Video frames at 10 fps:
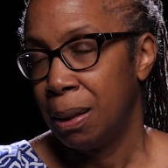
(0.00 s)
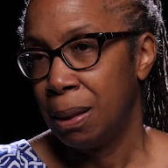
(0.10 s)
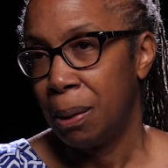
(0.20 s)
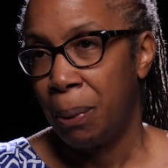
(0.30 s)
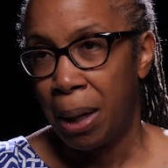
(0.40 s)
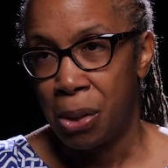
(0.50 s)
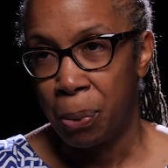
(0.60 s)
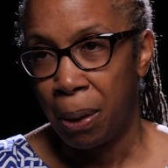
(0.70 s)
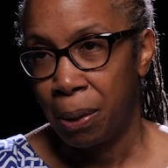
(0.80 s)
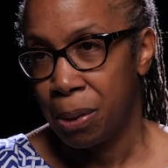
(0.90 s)
The wage
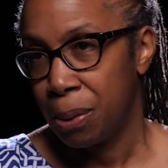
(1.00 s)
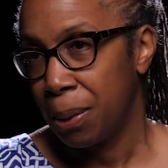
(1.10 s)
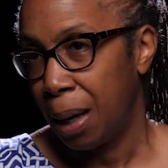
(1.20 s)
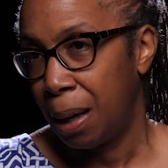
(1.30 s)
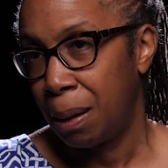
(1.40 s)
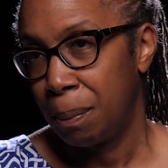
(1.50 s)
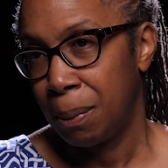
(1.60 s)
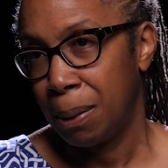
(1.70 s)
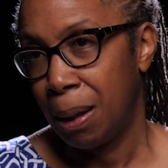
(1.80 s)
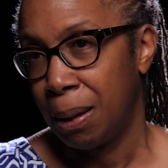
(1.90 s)
workers who came
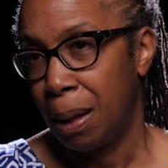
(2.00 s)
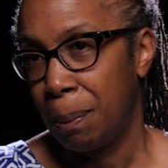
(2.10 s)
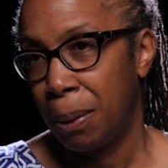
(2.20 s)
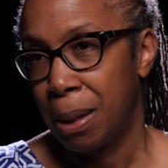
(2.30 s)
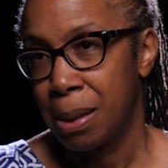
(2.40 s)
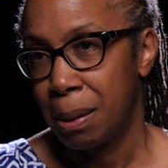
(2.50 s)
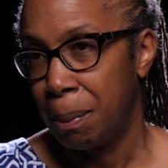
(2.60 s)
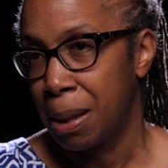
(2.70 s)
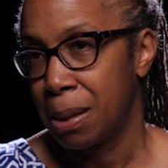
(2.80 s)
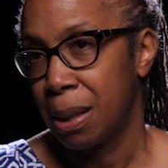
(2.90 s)
and labored as
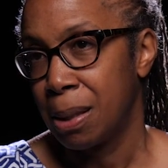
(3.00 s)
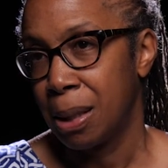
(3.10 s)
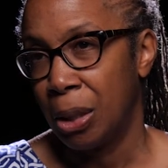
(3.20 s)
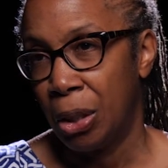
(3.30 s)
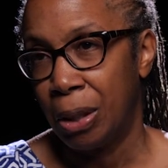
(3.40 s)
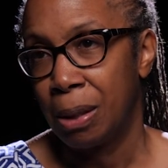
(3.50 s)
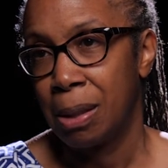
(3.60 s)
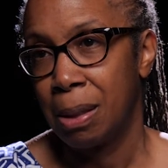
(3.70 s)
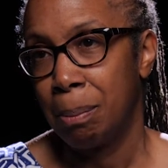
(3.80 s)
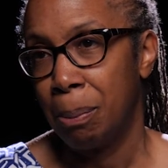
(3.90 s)
domestics and
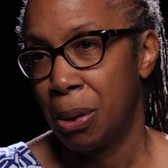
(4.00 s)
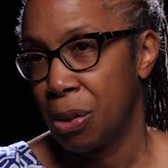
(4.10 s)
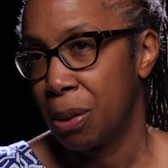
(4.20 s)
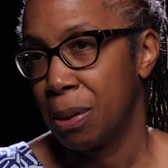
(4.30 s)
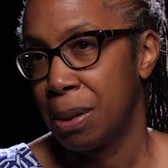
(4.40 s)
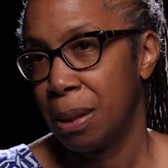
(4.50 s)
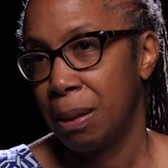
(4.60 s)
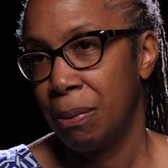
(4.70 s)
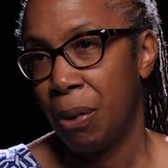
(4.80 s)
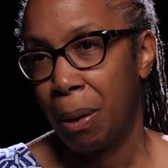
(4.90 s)
cooks and butchers
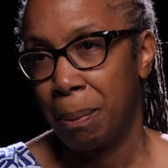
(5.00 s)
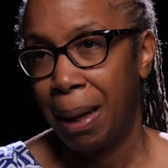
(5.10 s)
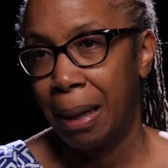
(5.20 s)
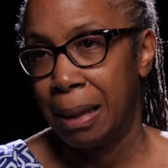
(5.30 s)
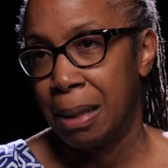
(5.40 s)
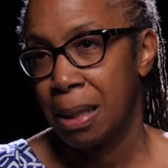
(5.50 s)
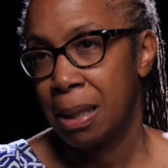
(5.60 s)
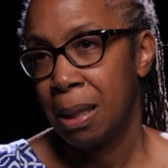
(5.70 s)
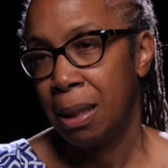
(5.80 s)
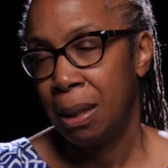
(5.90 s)
and farm
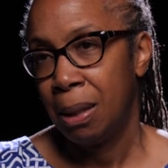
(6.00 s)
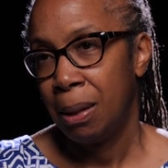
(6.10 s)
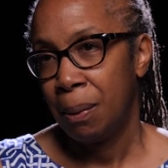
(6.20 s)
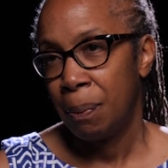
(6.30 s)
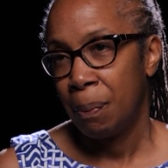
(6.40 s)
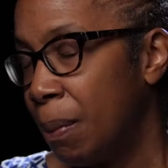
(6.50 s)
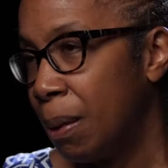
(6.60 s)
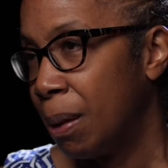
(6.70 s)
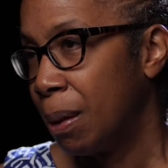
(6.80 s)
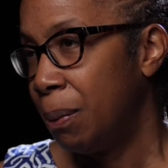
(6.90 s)
hands.
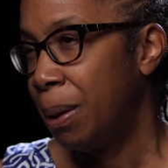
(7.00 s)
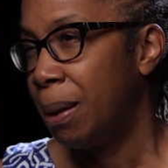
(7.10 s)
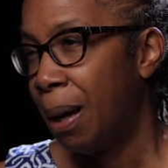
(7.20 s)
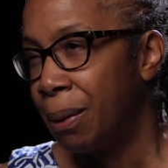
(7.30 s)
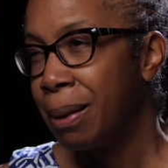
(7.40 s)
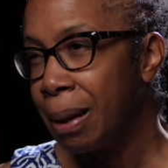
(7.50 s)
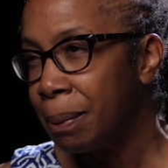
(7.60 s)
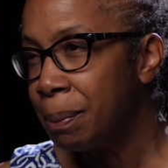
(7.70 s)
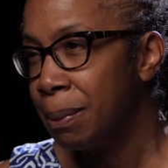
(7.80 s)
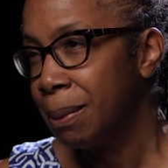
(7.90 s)
Without
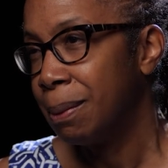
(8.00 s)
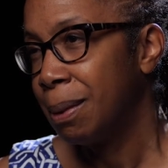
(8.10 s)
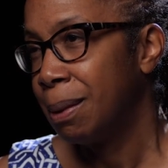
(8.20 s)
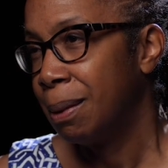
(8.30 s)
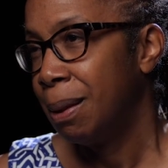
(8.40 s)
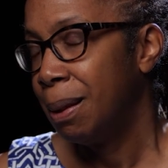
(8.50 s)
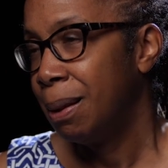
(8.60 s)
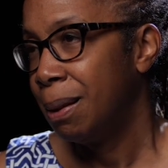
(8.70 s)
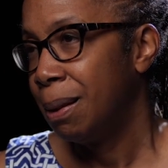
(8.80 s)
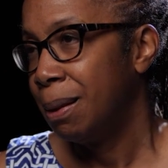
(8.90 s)
them,
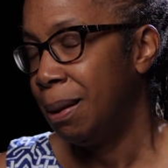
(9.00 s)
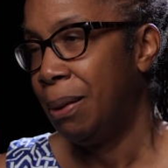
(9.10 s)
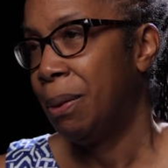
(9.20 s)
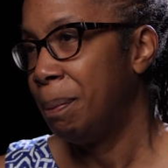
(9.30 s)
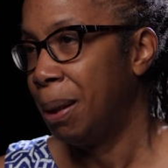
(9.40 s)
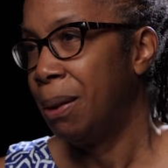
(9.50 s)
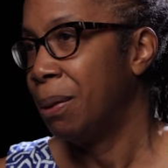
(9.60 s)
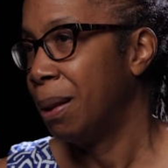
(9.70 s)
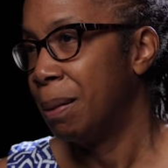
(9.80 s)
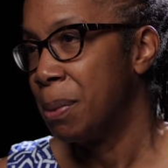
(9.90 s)
there would be no
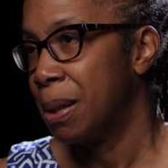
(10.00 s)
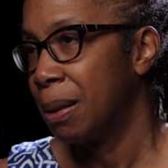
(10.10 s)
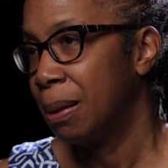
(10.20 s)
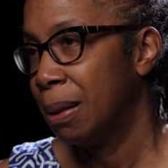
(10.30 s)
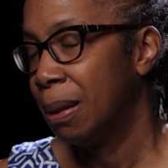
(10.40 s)
Clemson.